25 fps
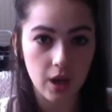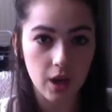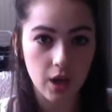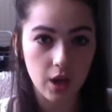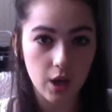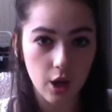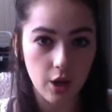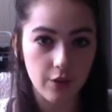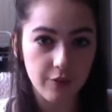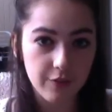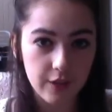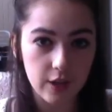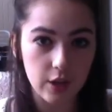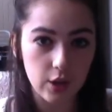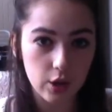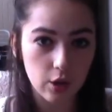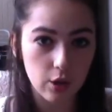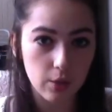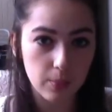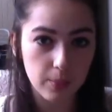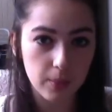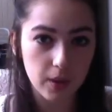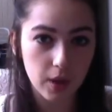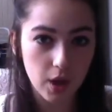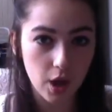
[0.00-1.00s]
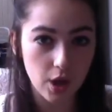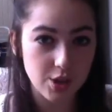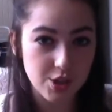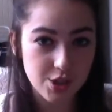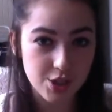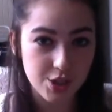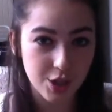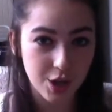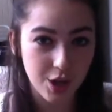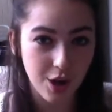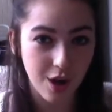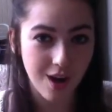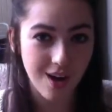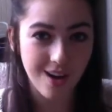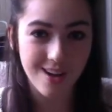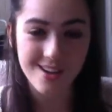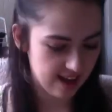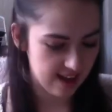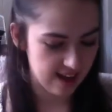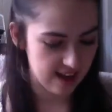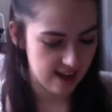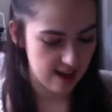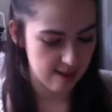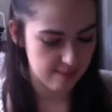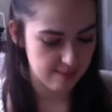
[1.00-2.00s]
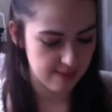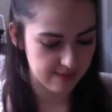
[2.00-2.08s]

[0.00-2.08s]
Coffee Club Costa card, um,